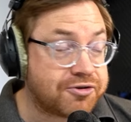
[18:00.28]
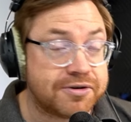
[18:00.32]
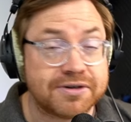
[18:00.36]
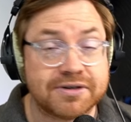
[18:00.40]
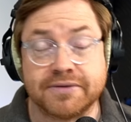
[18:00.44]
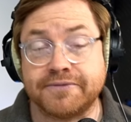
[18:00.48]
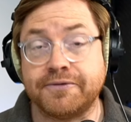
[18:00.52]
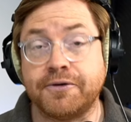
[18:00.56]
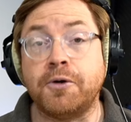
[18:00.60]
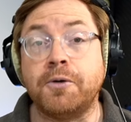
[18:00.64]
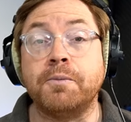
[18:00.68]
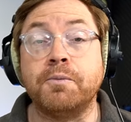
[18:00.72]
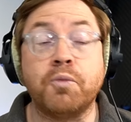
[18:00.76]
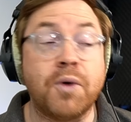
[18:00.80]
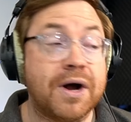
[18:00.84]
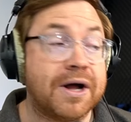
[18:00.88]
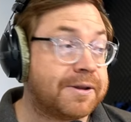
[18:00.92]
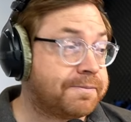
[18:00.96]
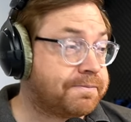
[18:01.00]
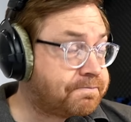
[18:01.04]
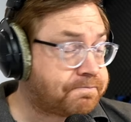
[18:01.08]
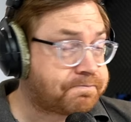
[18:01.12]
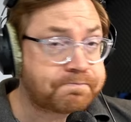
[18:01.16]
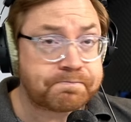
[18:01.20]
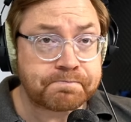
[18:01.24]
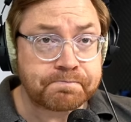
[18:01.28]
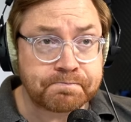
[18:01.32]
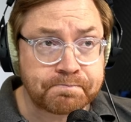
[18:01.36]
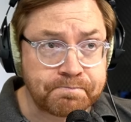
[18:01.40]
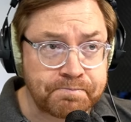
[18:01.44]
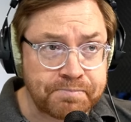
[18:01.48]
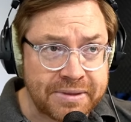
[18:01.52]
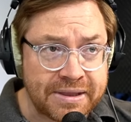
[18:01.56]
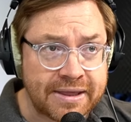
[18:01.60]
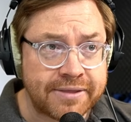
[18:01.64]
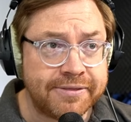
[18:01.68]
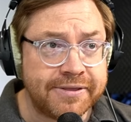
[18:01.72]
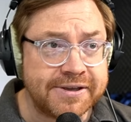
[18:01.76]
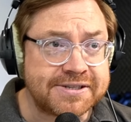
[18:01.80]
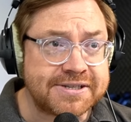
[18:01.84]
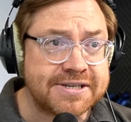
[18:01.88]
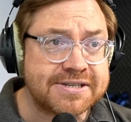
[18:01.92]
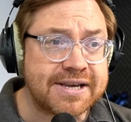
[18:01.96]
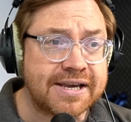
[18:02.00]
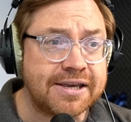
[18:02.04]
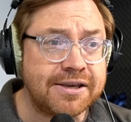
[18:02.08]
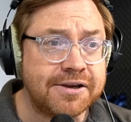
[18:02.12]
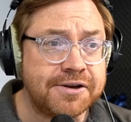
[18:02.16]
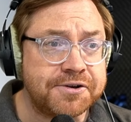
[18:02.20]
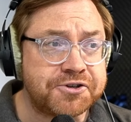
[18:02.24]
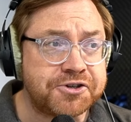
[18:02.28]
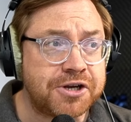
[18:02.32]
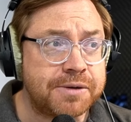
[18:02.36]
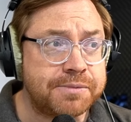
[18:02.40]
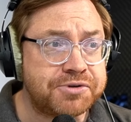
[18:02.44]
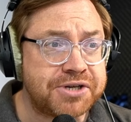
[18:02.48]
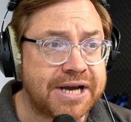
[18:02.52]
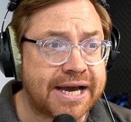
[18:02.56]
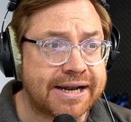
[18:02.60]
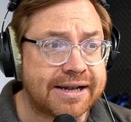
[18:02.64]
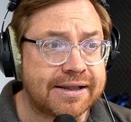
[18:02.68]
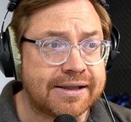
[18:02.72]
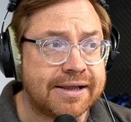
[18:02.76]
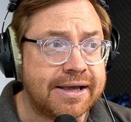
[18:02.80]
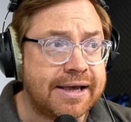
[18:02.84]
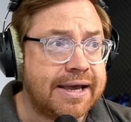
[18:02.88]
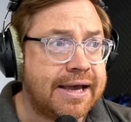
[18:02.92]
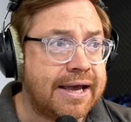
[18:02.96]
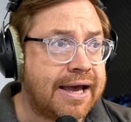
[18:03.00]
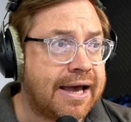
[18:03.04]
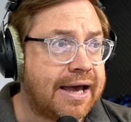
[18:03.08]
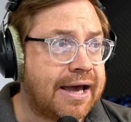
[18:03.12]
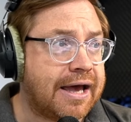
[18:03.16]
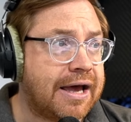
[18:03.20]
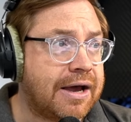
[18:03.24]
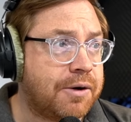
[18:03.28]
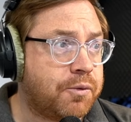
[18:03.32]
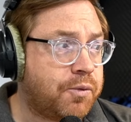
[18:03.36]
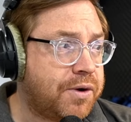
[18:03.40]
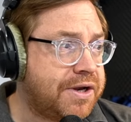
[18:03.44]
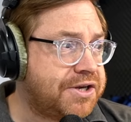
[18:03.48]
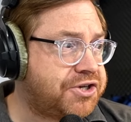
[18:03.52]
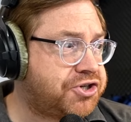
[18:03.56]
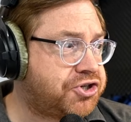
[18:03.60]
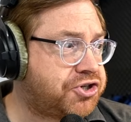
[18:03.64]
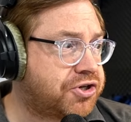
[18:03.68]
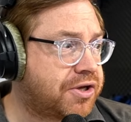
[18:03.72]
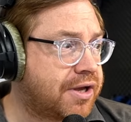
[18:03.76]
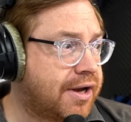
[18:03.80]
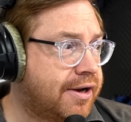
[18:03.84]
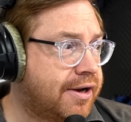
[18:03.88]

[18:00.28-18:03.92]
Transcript: true to form? Well, this is a YouTube channel which